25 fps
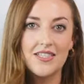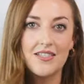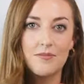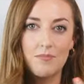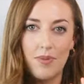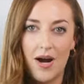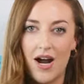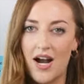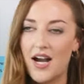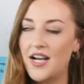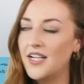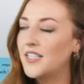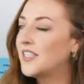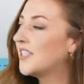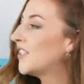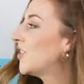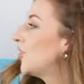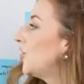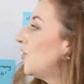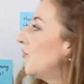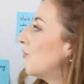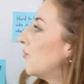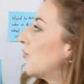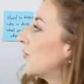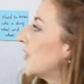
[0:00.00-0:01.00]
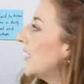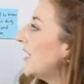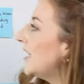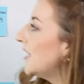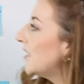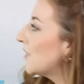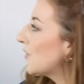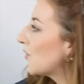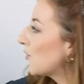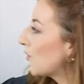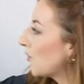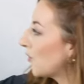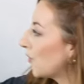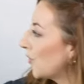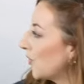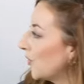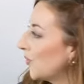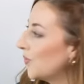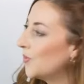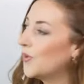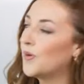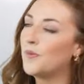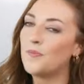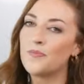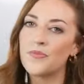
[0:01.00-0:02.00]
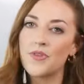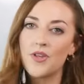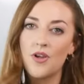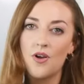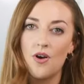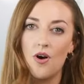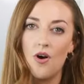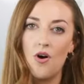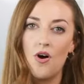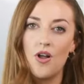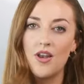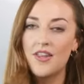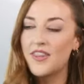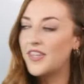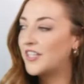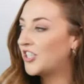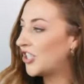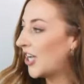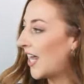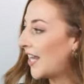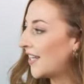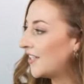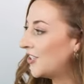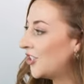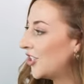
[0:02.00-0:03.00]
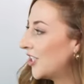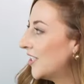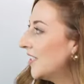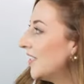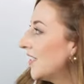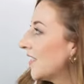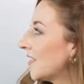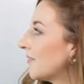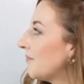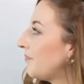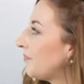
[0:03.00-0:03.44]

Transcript: part is you read through all of the challenges.